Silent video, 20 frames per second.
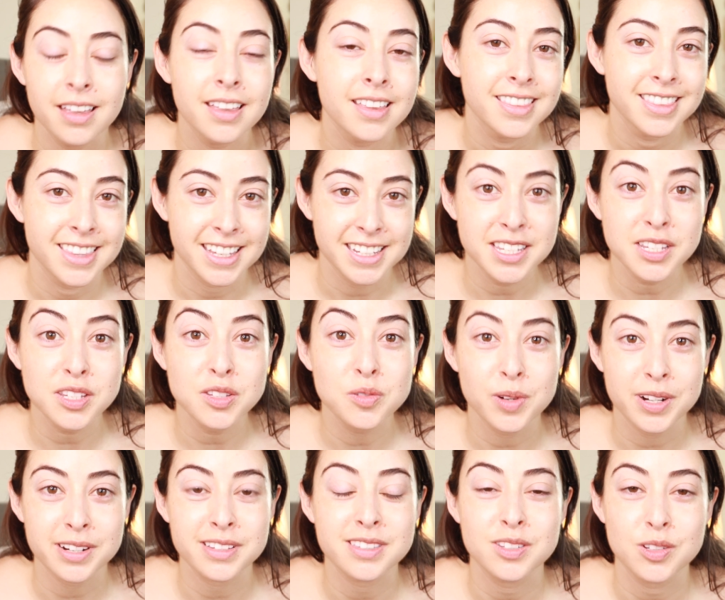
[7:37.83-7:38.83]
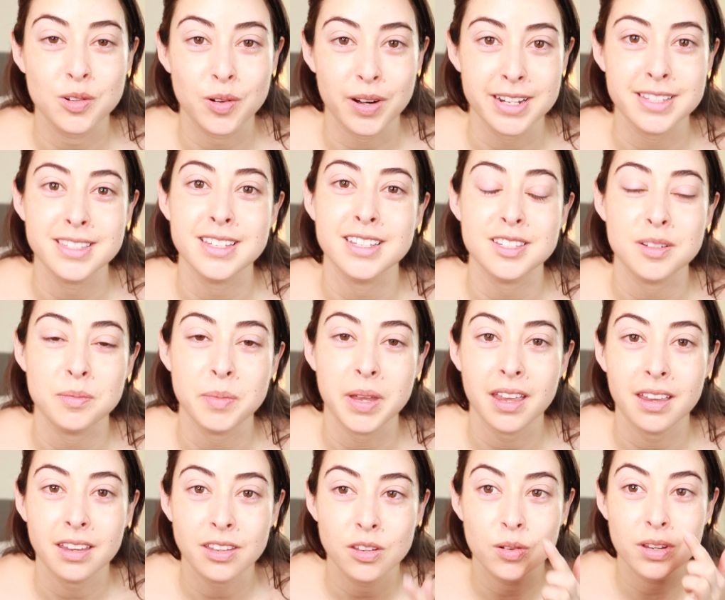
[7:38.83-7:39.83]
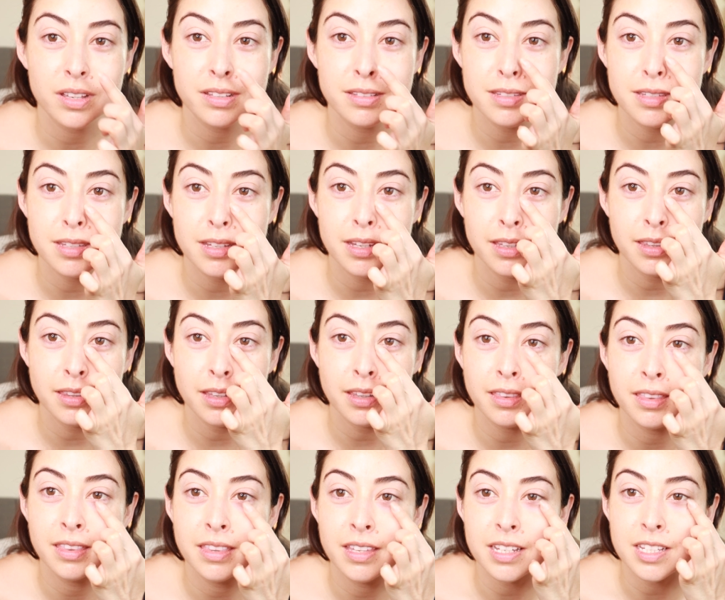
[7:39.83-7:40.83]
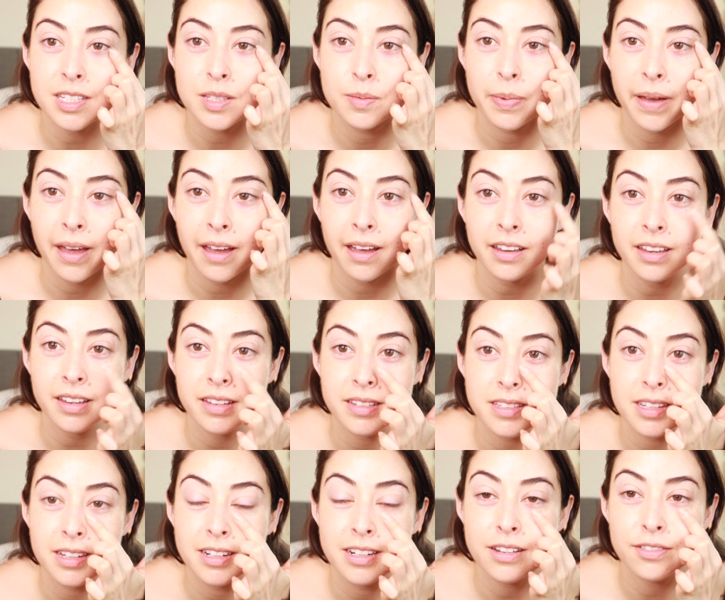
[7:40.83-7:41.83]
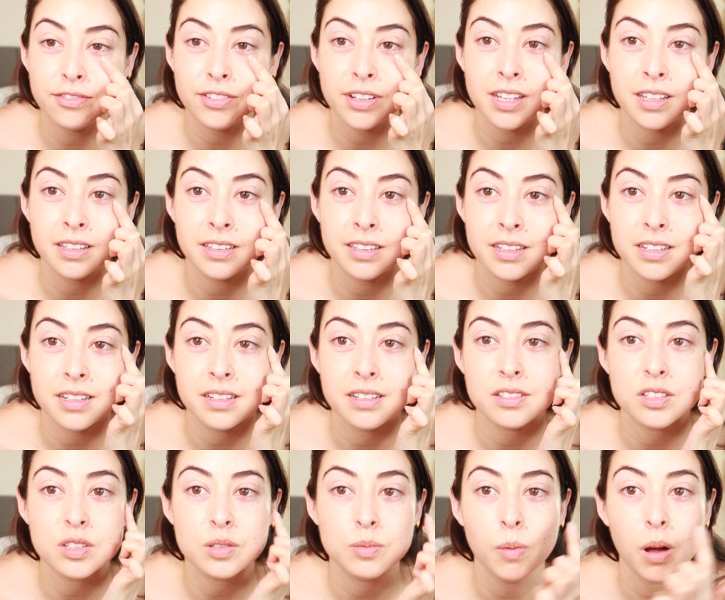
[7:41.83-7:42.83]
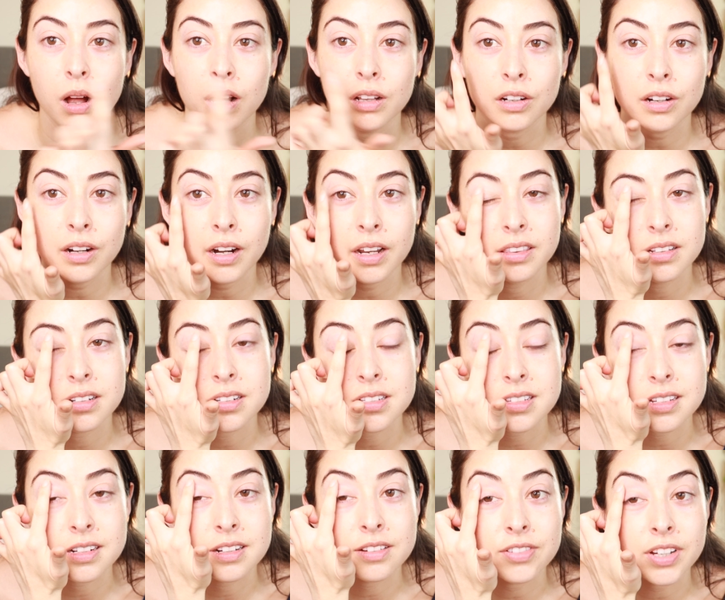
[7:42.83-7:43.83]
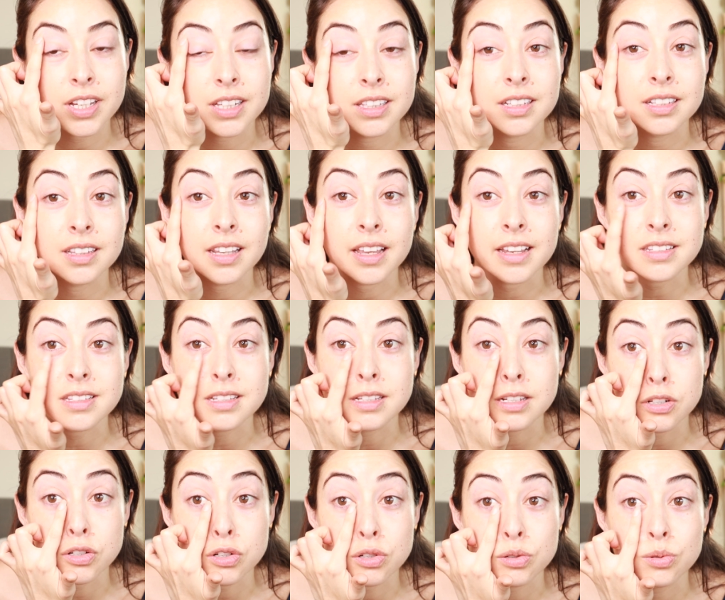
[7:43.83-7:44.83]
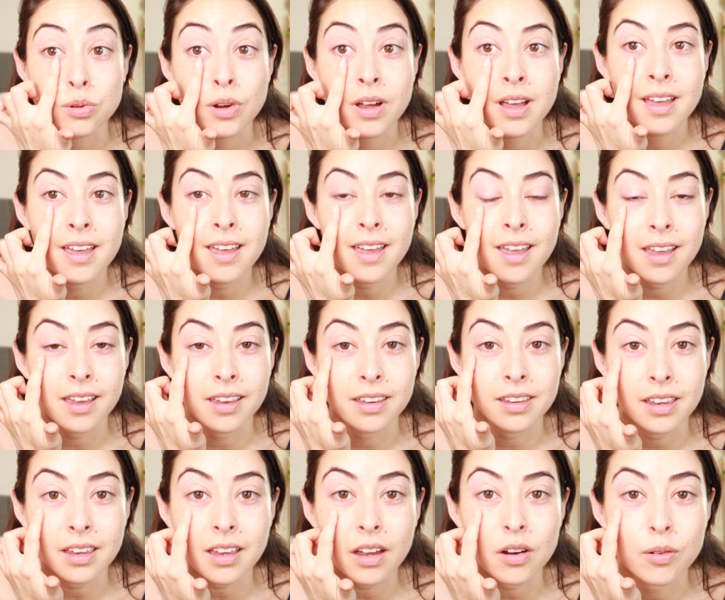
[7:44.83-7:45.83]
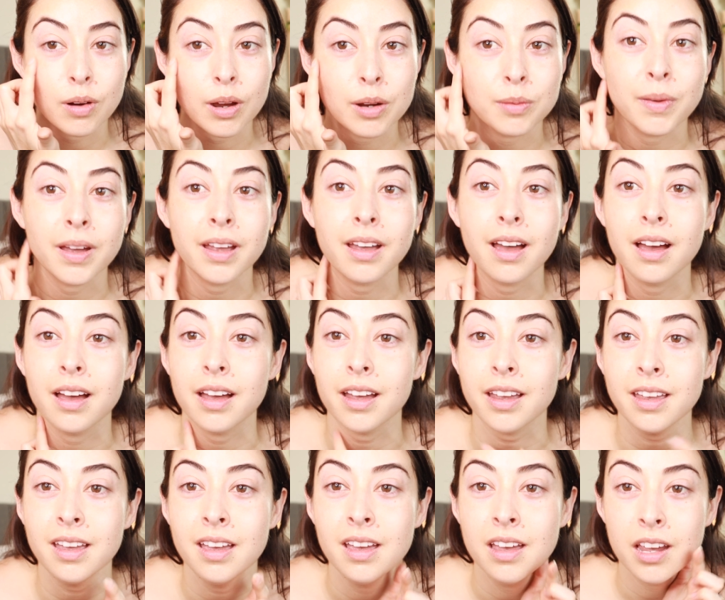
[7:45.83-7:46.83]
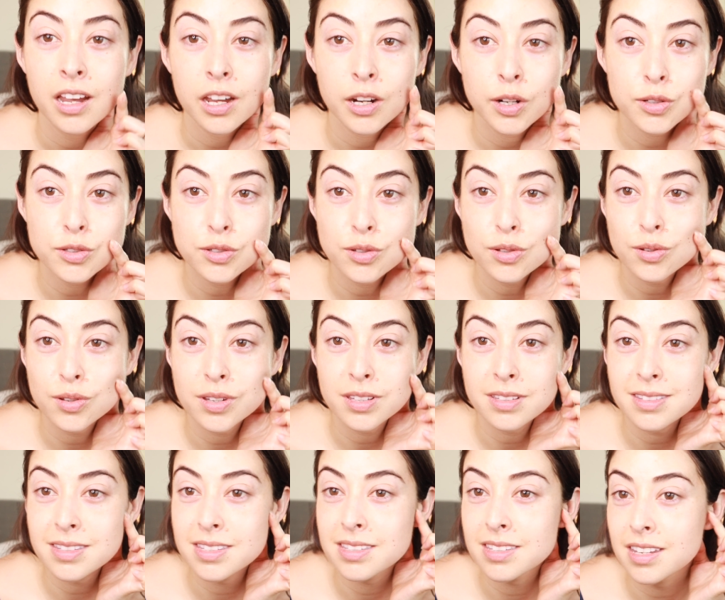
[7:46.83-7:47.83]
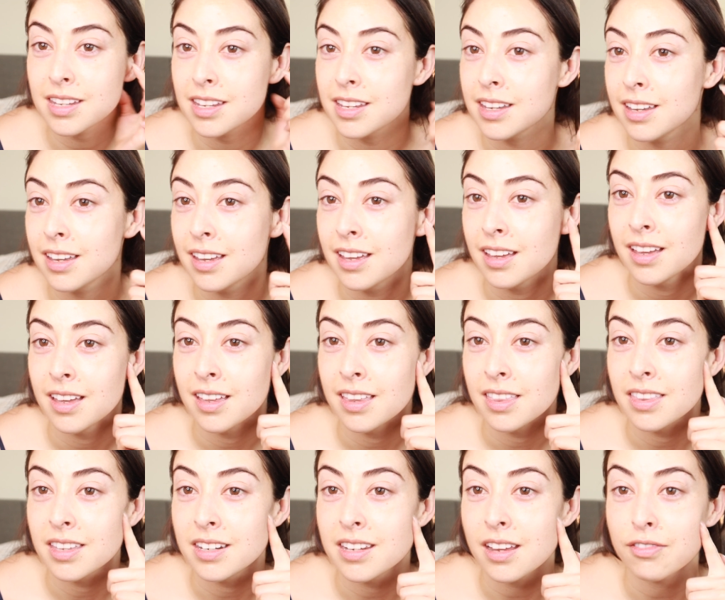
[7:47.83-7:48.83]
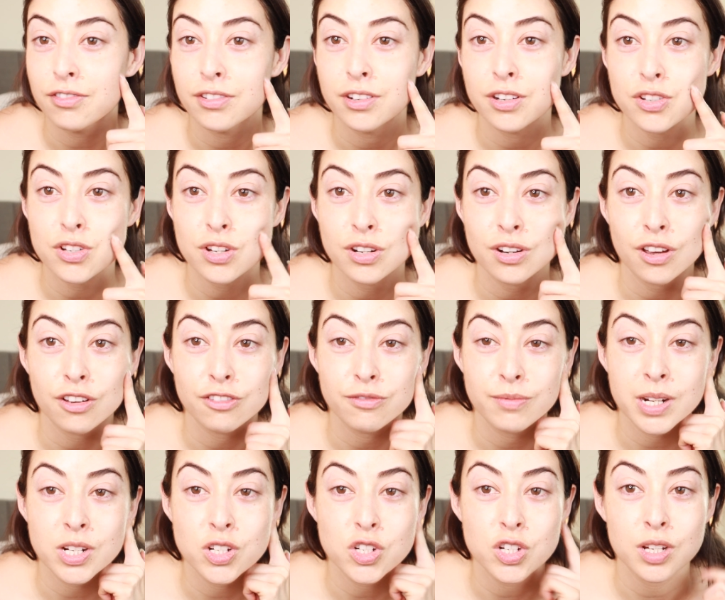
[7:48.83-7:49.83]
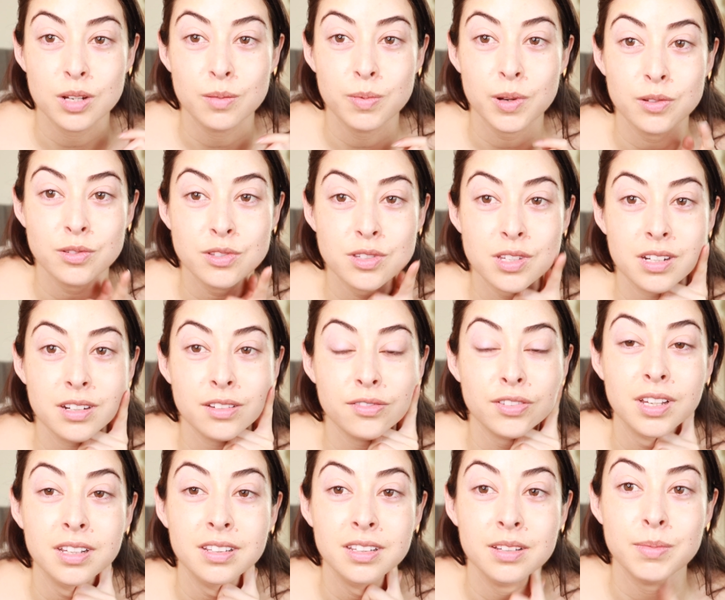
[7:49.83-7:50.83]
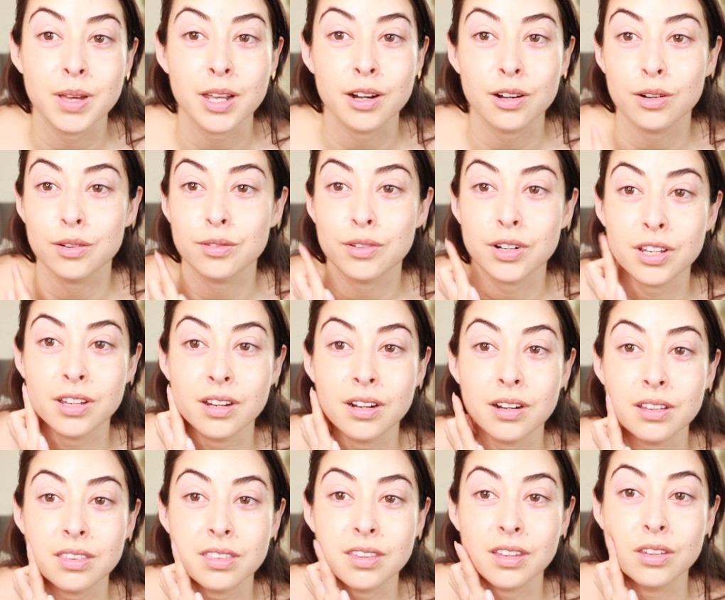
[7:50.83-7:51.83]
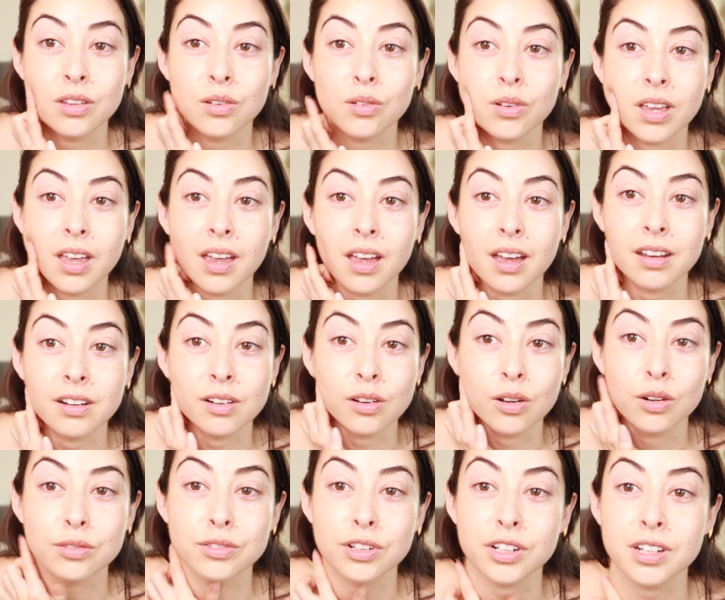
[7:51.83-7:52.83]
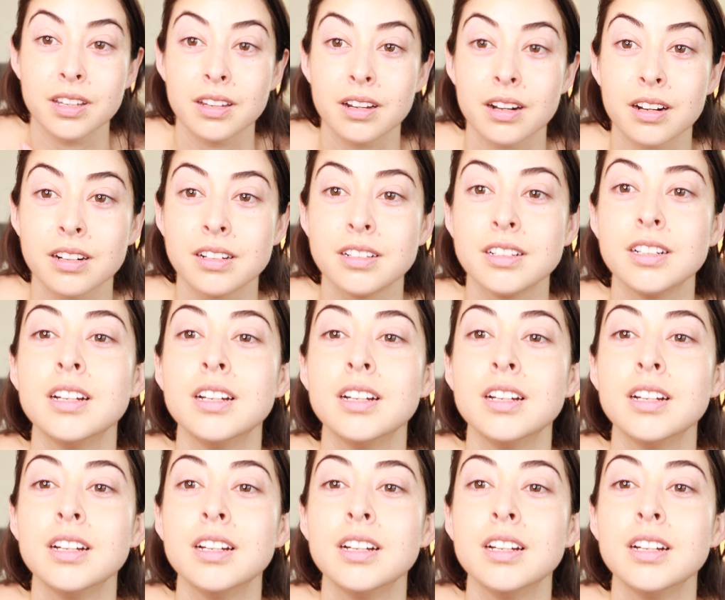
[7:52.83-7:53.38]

This is where it's crazy to me. You can see that this bag is significantly smaller and there's significantly less tissue hanging around my eye. And also you can see the definition of my cheekbone significantly better over here than you can over here.